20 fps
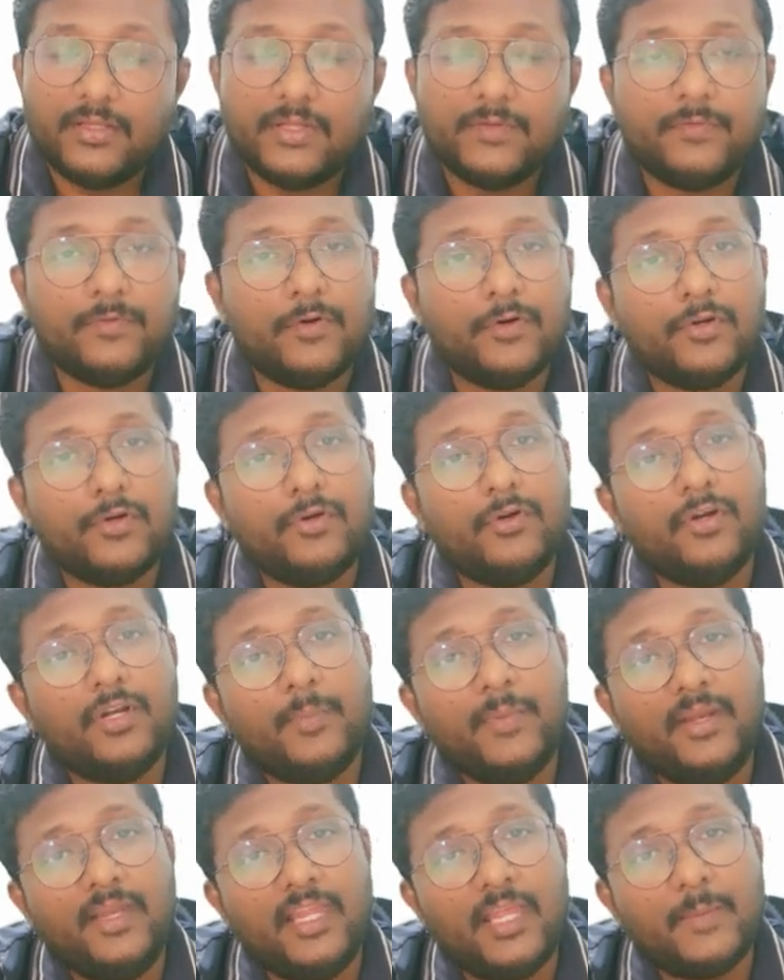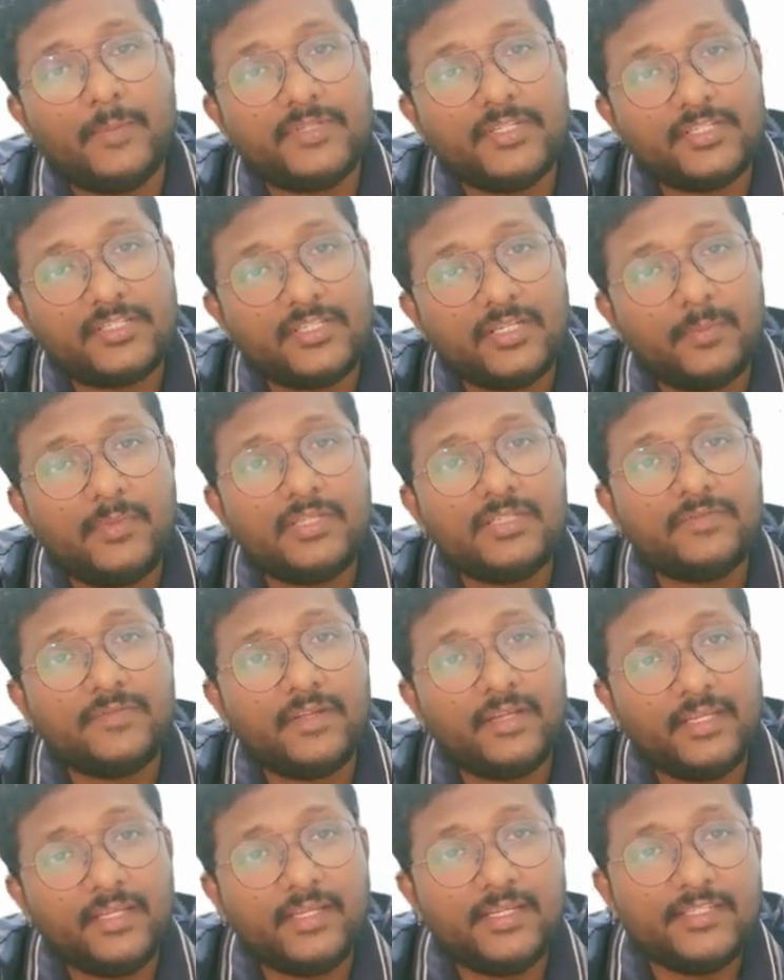The 4 to 20 milliamp system is
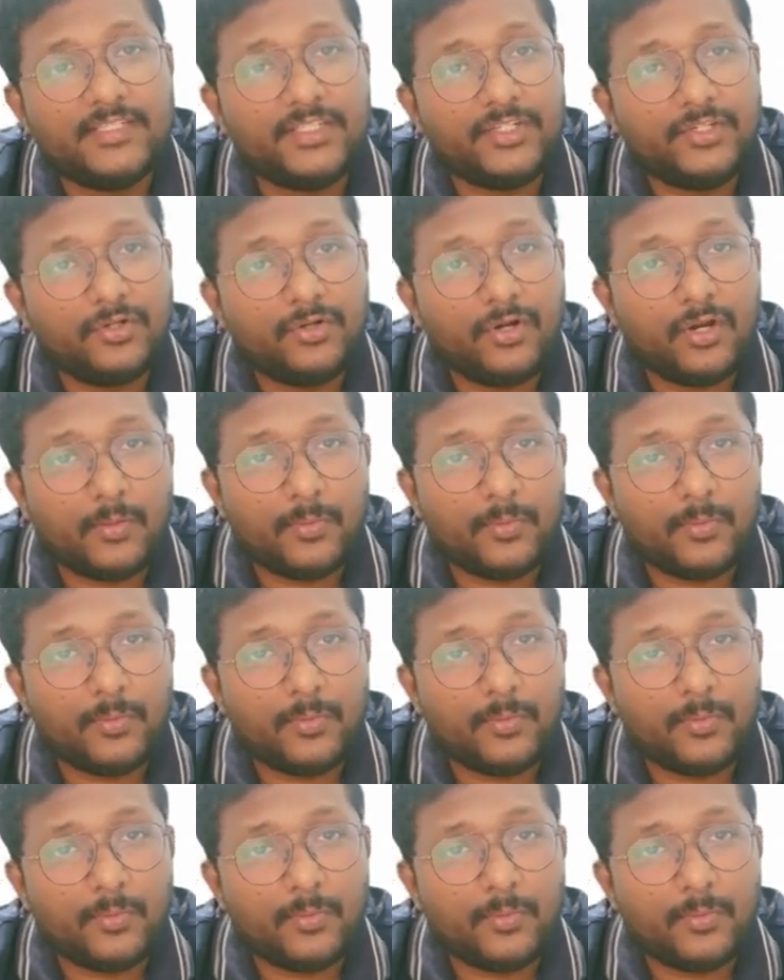very easy to